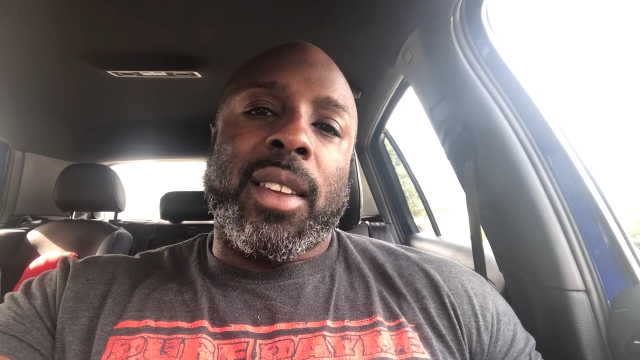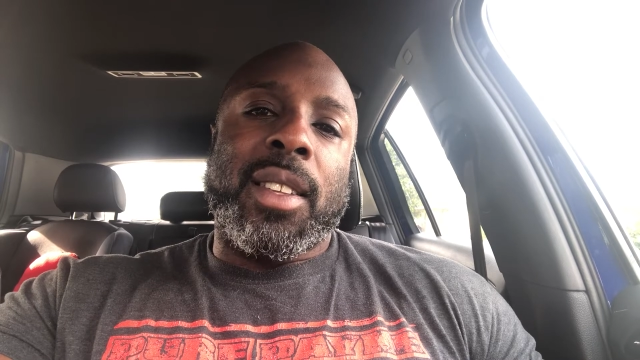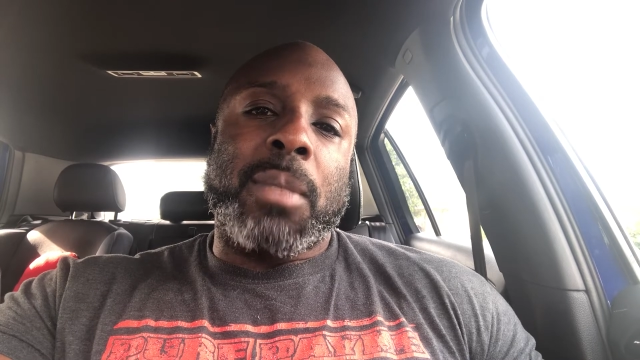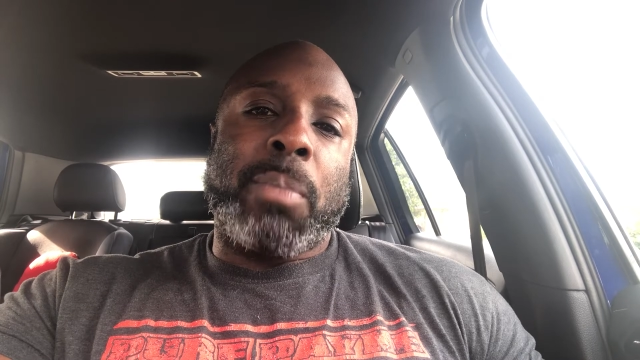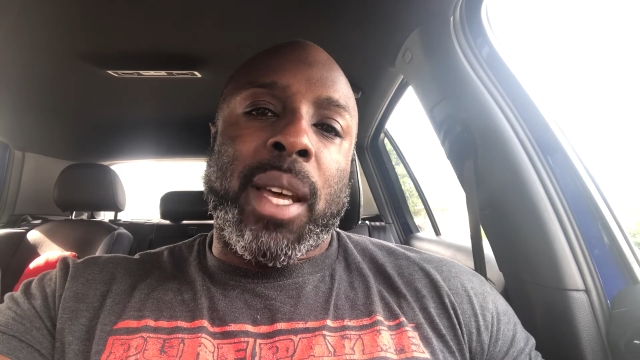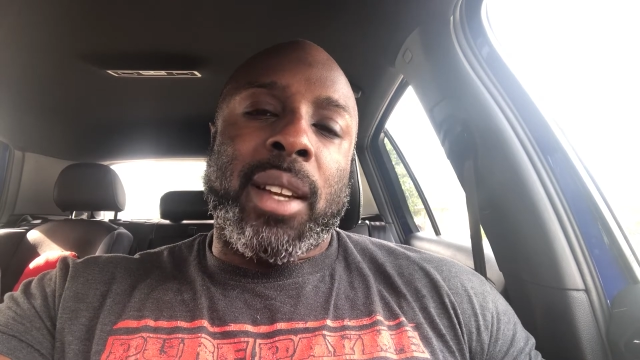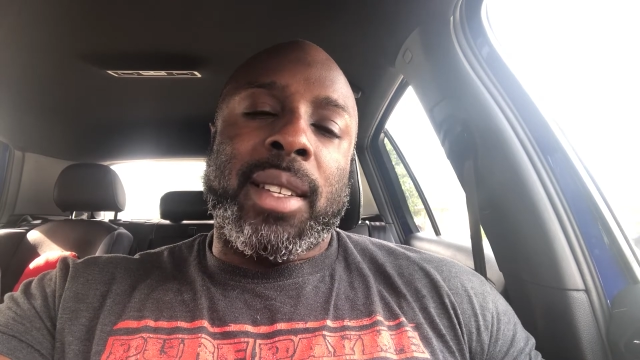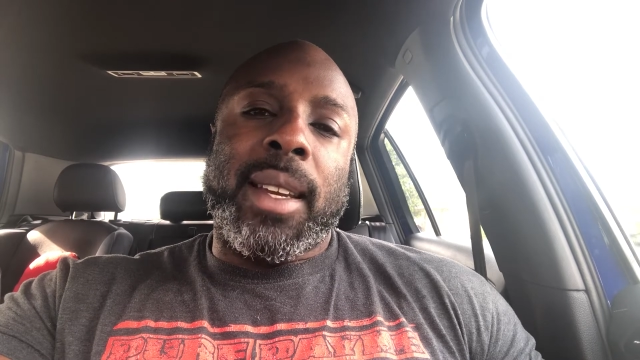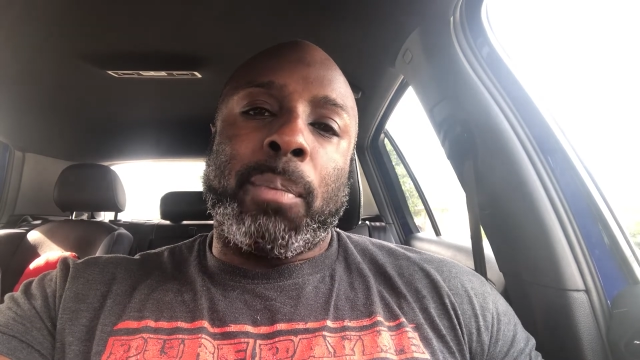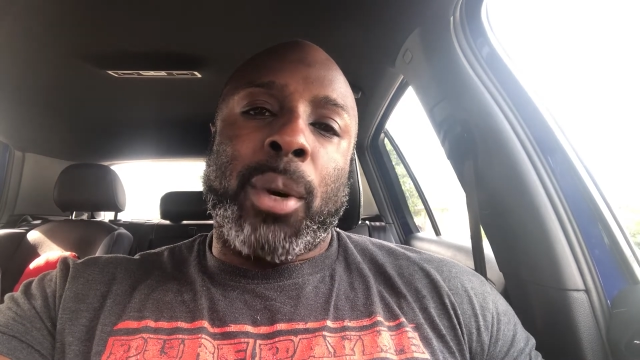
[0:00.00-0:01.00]
It's better
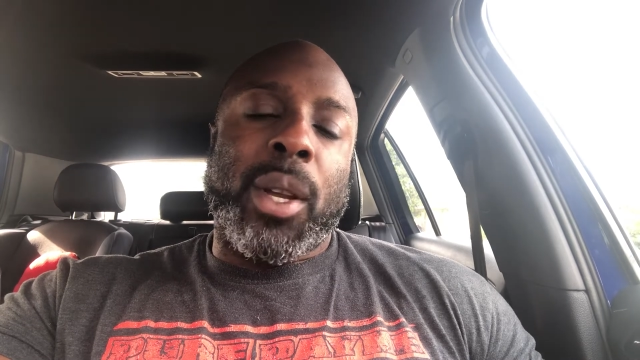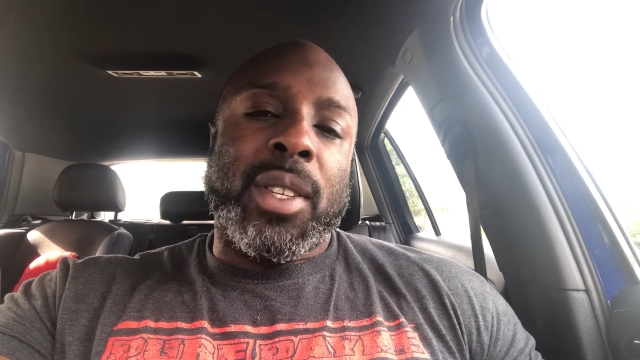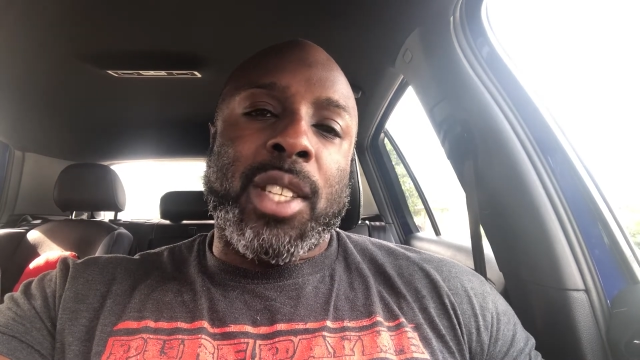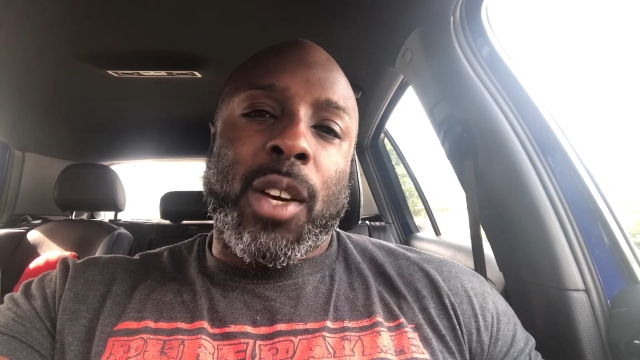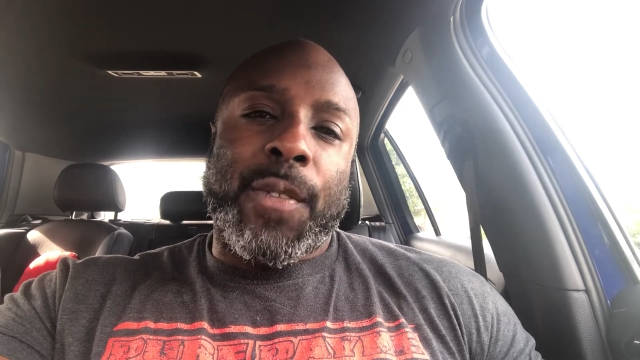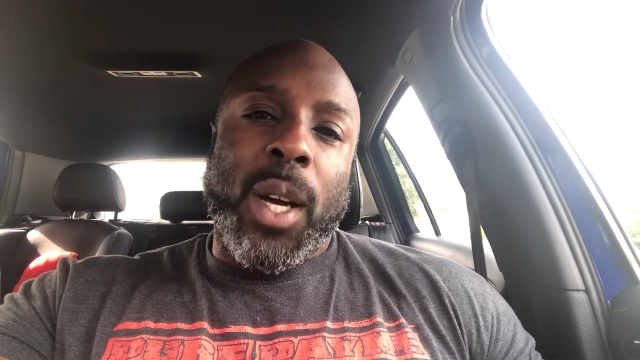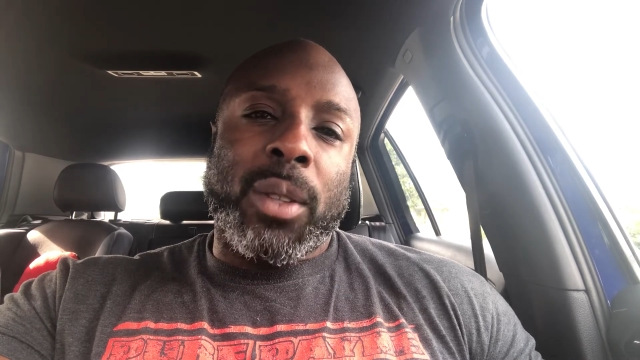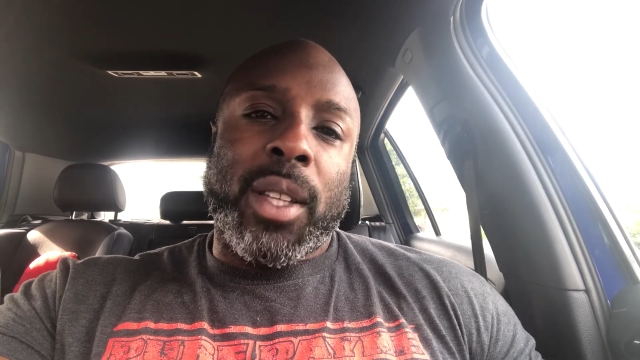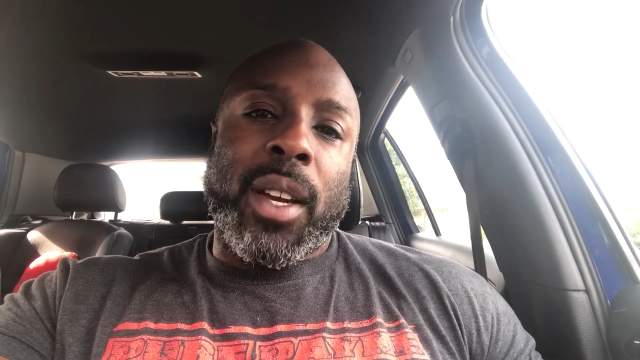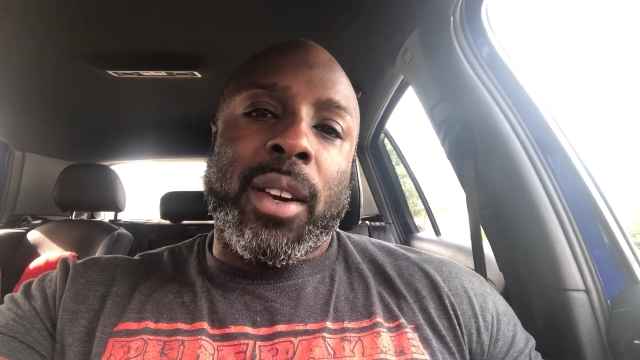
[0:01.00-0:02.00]
to put yourself out
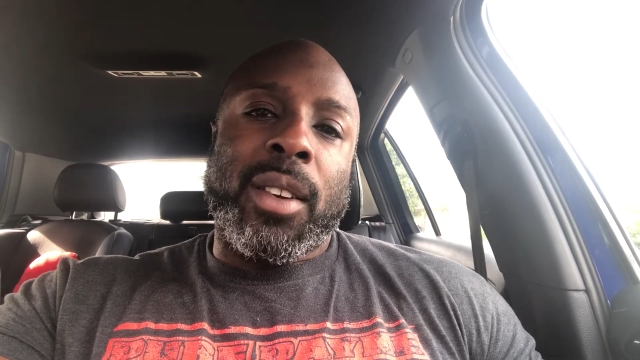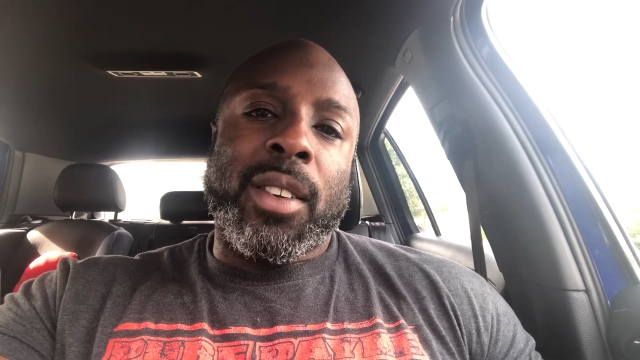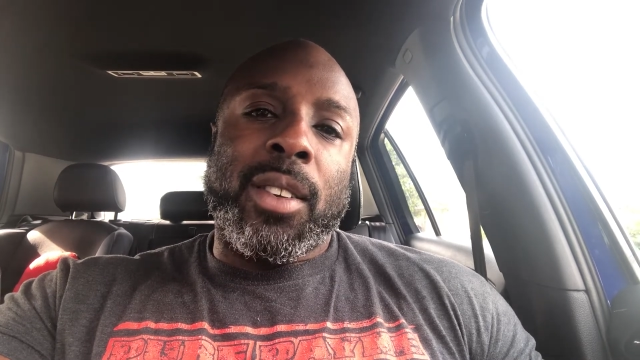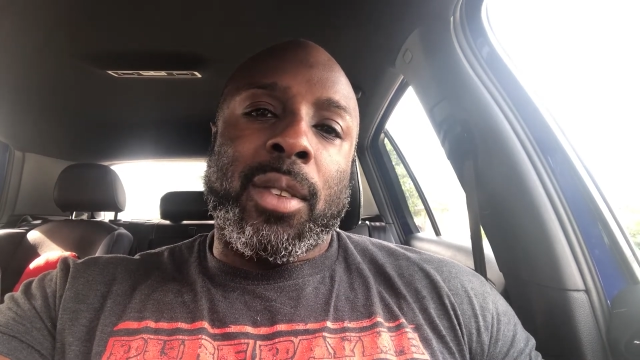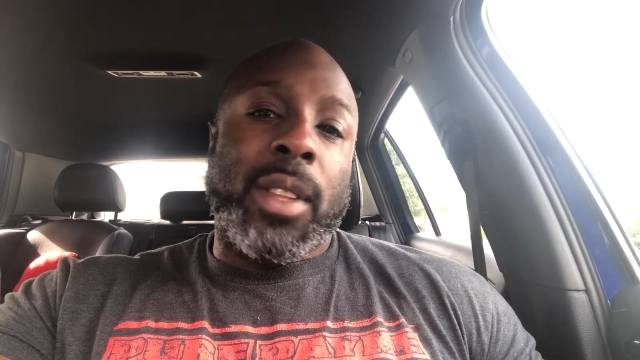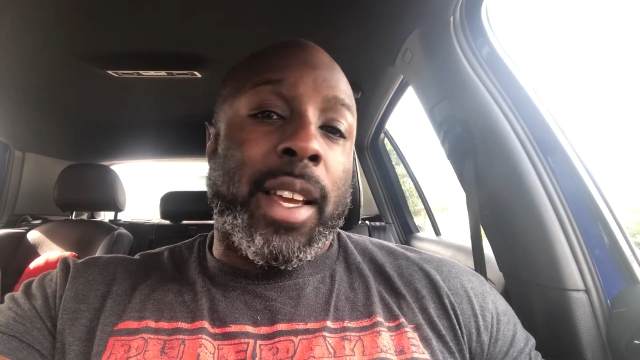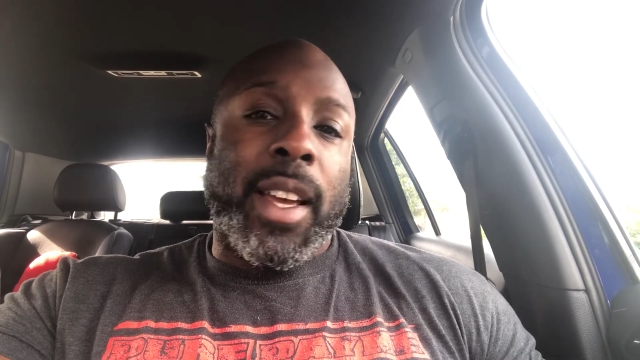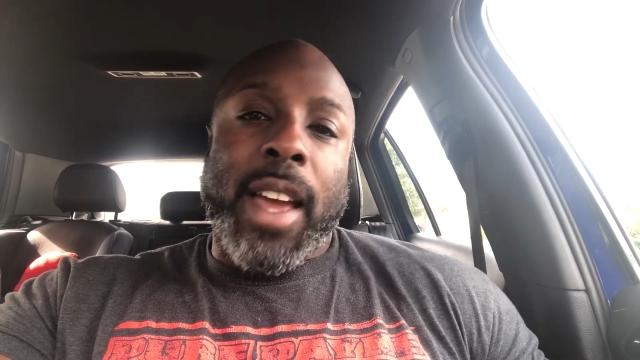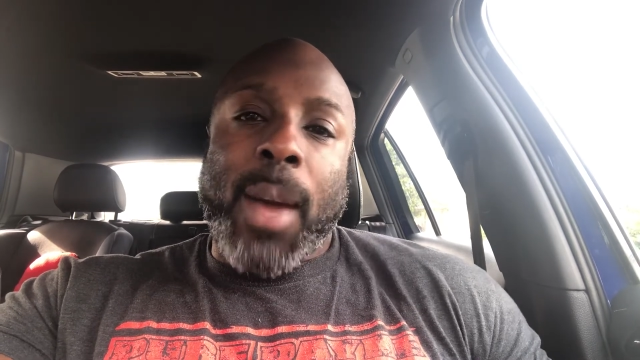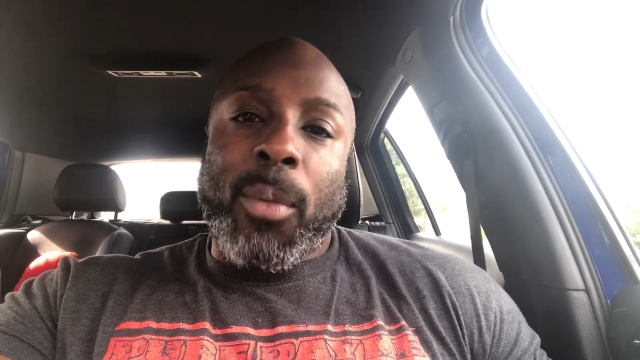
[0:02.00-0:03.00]
there like
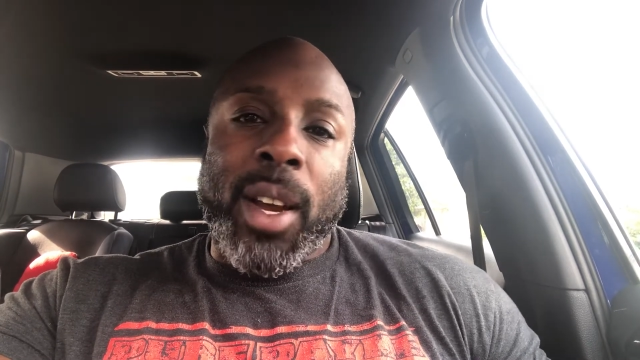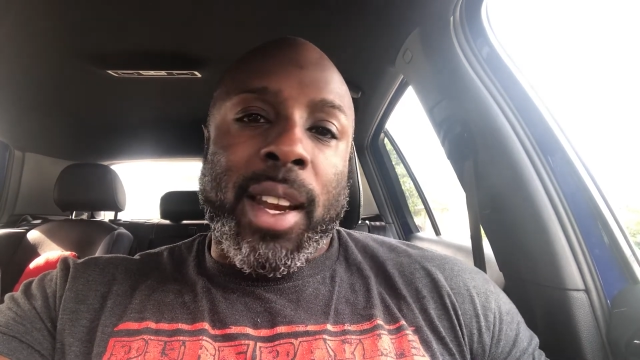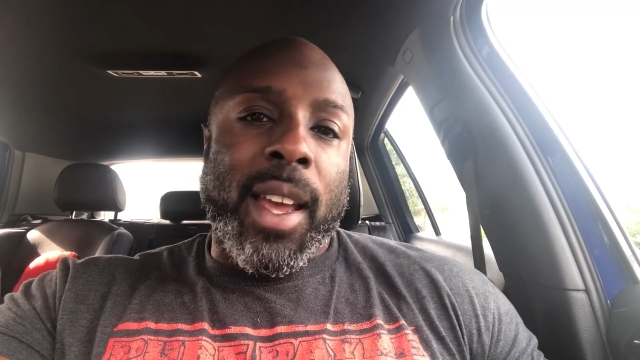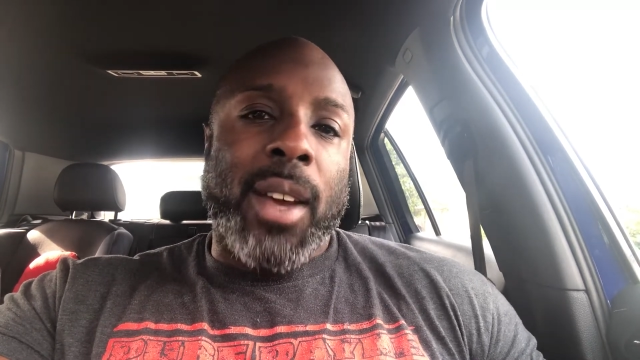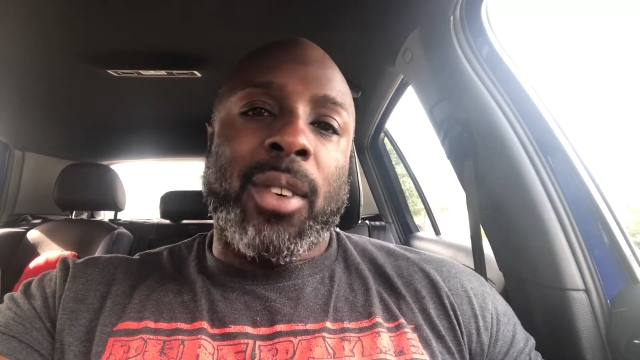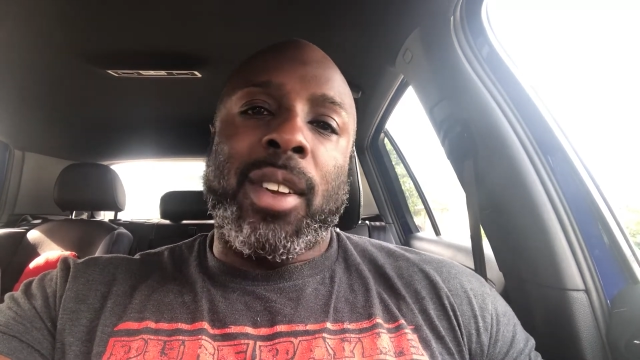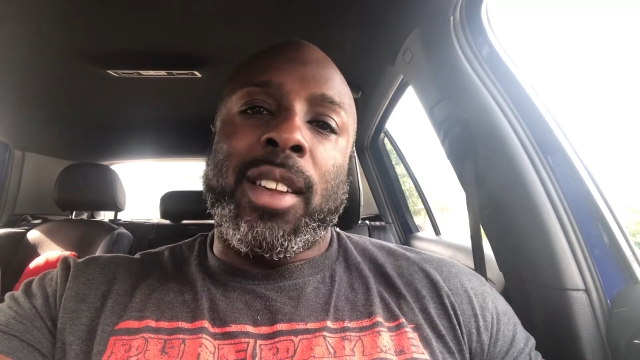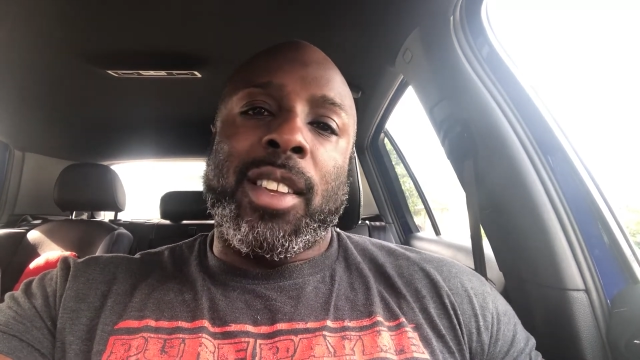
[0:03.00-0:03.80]
I am right now.